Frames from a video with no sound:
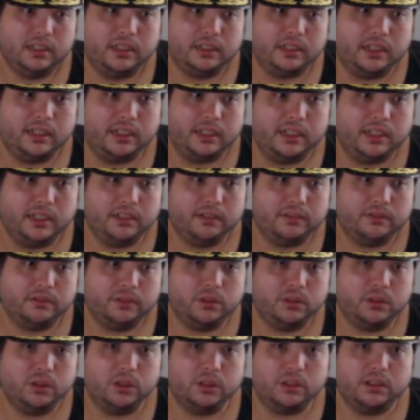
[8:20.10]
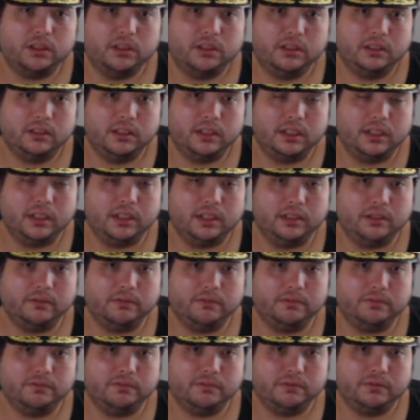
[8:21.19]
yeah, look, um,
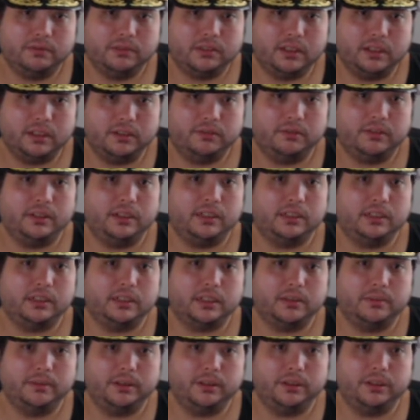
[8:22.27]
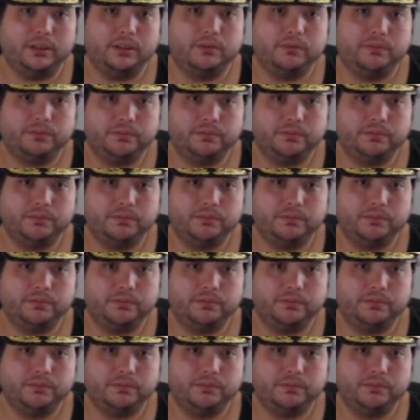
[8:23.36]
I think it's going to be good.